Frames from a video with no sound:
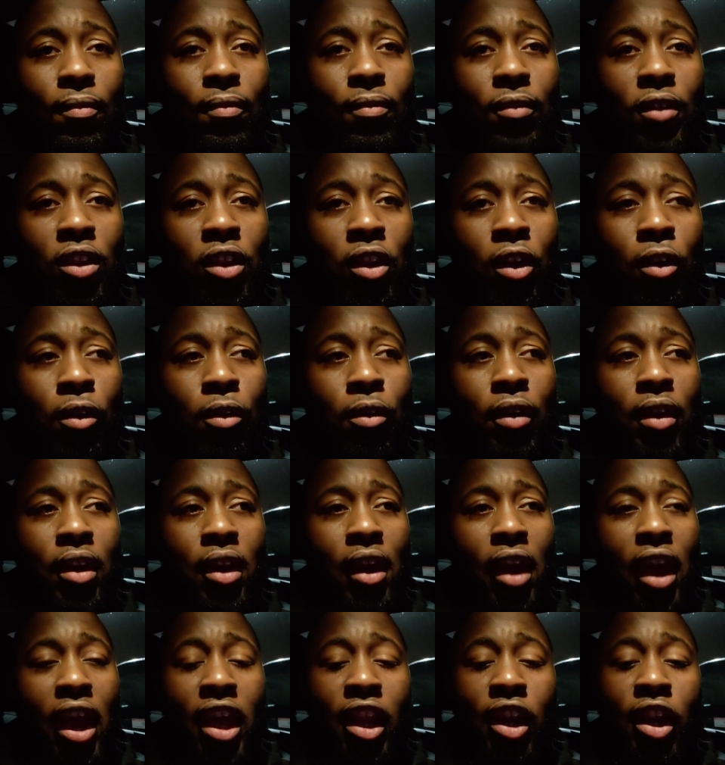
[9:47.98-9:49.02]
You know.
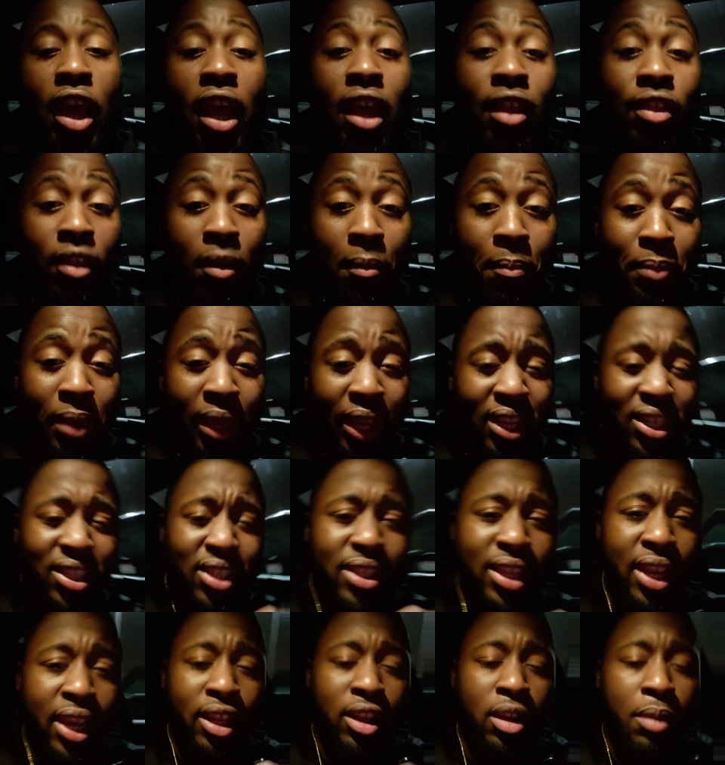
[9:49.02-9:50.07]
And the
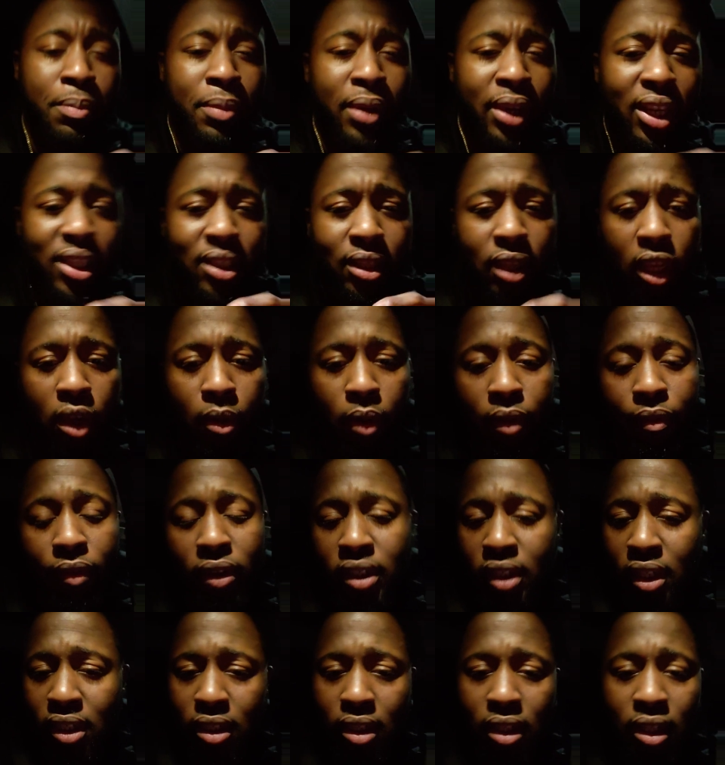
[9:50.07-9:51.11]
biggest thing, the biggest takeaway for
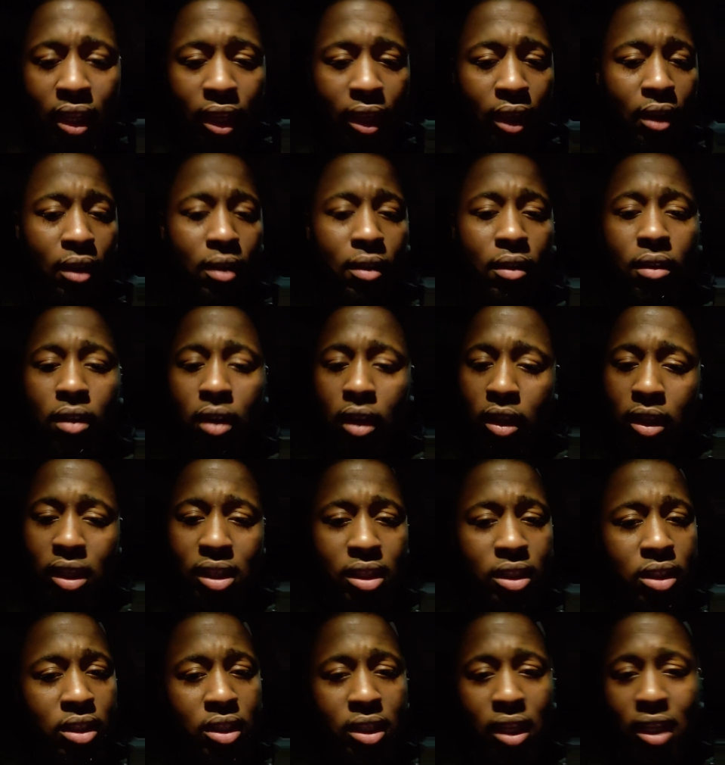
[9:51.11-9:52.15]
just today, because
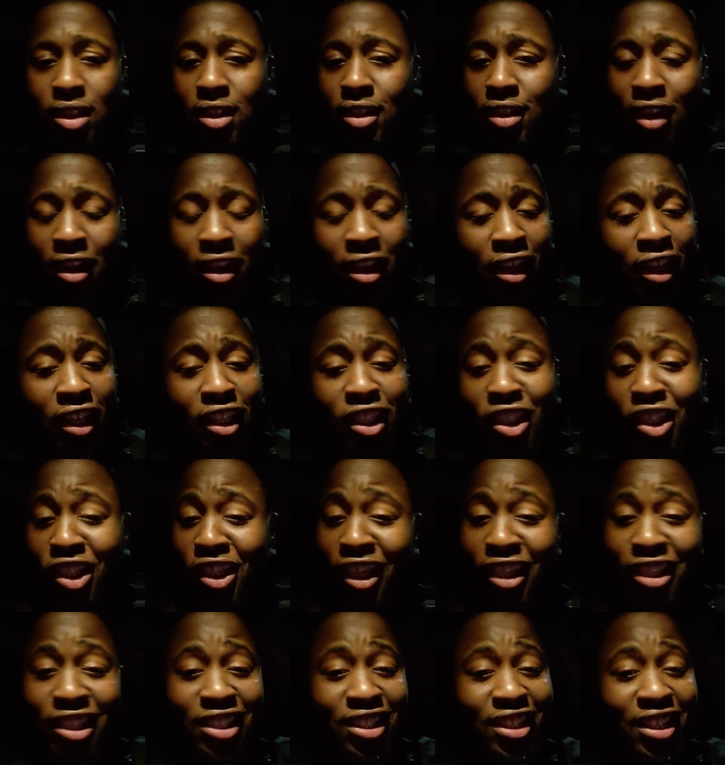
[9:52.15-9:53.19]
this is
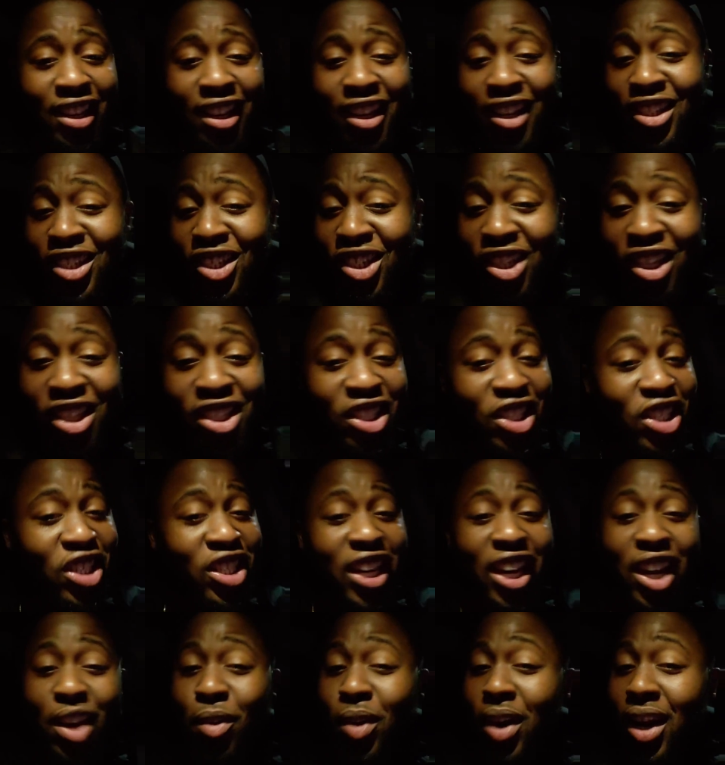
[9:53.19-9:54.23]
just
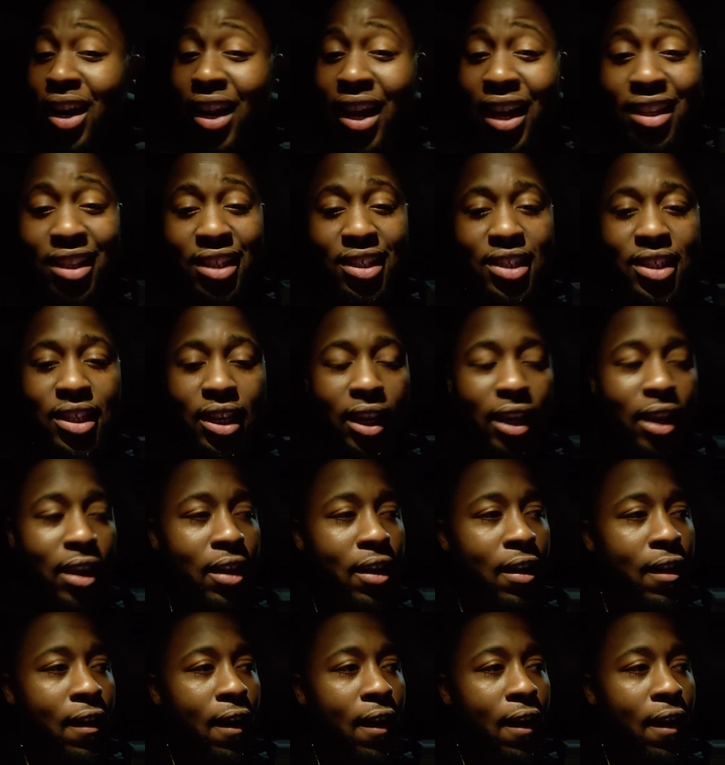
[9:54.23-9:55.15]
Jay with a lot to say,